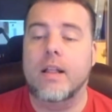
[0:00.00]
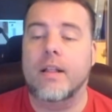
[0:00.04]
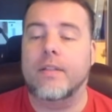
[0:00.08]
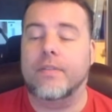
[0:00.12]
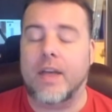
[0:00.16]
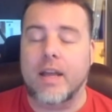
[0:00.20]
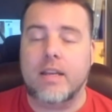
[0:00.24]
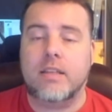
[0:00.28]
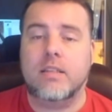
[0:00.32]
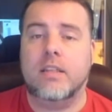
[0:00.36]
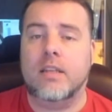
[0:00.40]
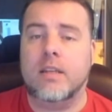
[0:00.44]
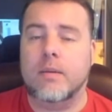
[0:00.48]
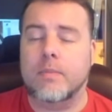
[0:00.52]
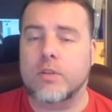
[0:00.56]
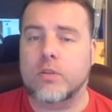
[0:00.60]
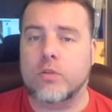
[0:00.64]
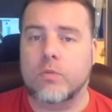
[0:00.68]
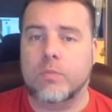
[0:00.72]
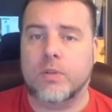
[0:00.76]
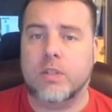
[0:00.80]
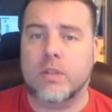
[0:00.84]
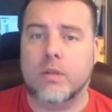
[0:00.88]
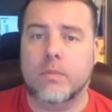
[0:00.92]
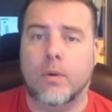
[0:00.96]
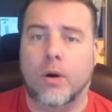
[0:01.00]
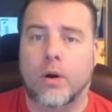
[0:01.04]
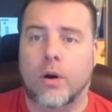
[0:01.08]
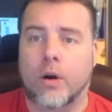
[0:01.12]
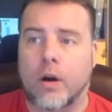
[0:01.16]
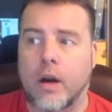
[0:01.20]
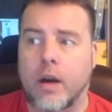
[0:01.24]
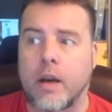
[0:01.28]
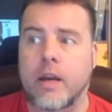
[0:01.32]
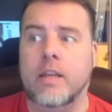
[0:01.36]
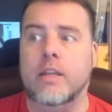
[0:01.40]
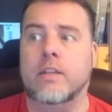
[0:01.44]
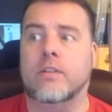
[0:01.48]
That TM and Super TMR
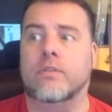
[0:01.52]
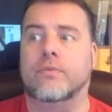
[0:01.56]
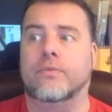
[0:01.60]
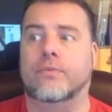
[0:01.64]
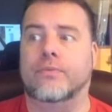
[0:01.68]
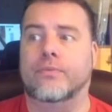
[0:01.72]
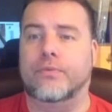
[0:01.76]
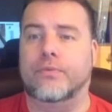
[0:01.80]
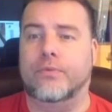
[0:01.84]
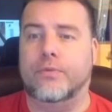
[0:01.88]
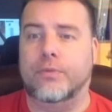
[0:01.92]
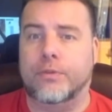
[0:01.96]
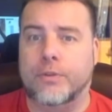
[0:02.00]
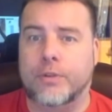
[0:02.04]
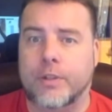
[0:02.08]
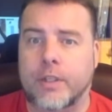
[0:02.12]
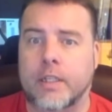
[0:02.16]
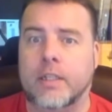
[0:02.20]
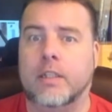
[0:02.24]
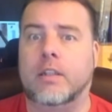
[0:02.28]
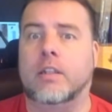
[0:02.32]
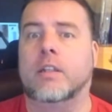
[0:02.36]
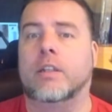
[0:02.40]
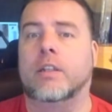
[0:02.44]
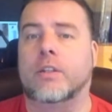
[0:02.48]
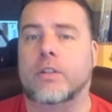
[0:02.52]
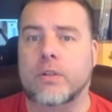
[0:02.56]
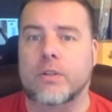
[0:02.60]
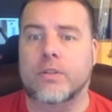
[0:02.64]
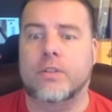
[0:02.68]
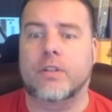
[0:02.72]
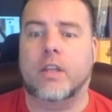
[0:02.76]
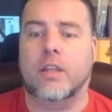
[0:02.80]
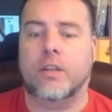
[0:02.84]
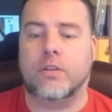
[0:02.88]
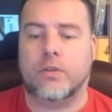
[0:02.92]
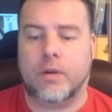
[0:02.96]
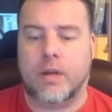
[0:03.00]
is really good to
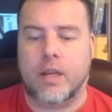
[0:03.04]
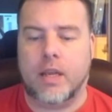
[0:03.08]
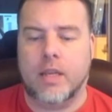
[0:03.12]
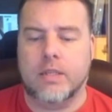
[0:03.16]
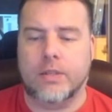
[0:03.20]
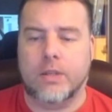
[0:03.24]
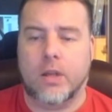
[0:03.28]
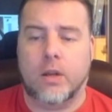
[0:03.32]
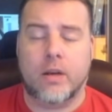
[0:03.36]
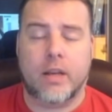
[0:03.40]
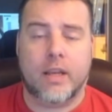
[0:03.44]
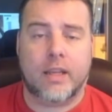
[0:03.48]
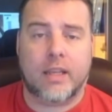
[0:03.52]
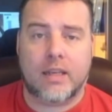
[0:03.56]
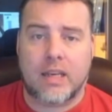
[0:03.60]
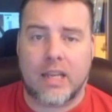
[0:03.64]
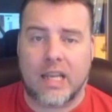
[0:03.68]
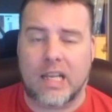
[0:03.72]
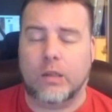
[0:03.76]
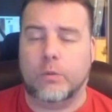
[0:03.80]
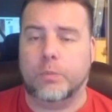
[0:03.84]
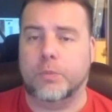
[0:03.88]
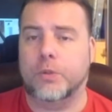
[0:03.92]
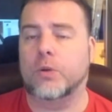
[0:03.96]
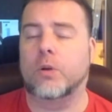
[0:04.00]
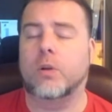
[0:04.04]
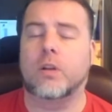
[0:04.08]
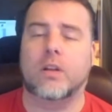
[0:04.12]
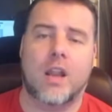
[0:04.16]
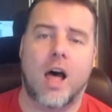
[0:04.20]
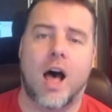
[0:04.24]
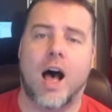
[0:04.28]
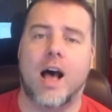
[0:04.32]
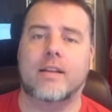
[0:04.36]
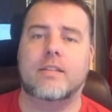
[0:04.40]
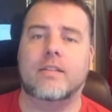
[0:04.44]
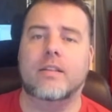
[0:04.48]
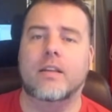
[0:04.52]
get your hands on and can help you a
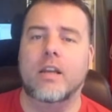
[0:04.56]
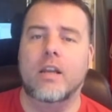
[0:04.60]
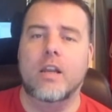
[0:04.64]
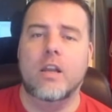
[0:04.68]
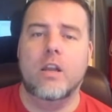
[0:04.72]
lot